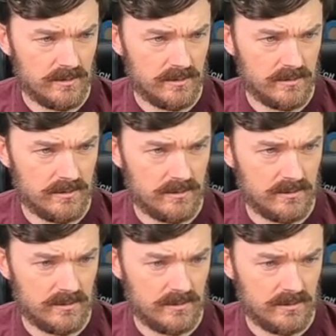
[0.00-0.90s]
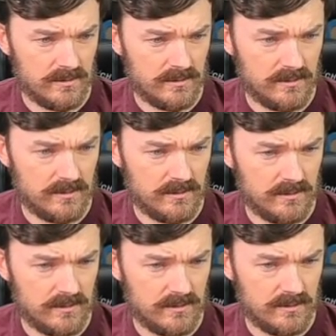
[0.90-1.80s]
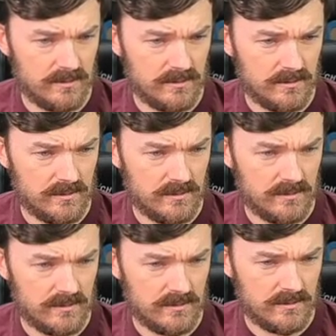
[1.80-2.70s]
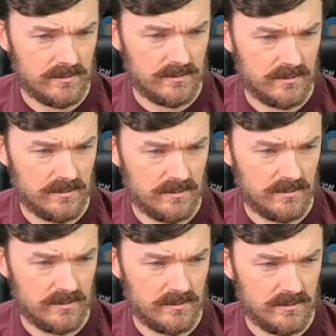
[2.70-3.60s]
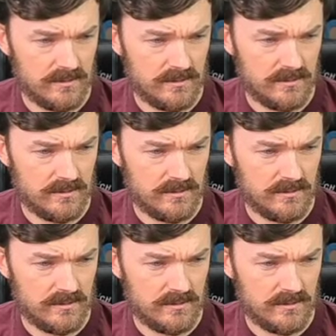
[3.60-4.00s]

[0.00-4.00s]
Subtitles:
(no one is talking)